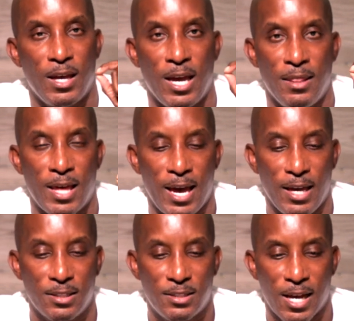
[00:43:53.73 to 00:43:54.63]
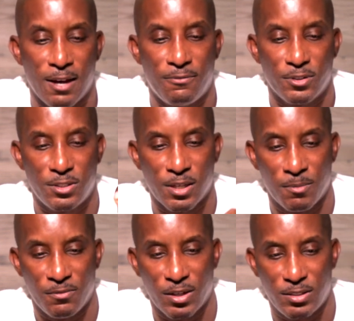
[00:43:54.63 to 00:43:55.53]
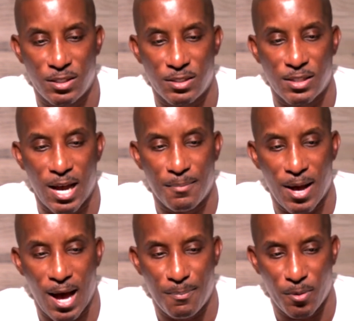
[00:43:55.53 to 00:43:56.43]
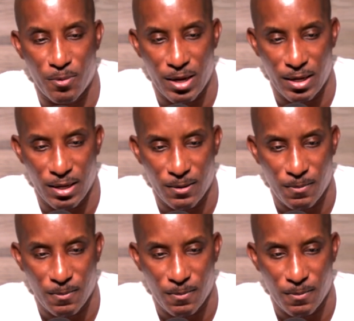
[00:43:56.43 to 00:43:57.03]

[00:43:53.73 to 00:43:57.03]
and that it's time for some of us to stop operating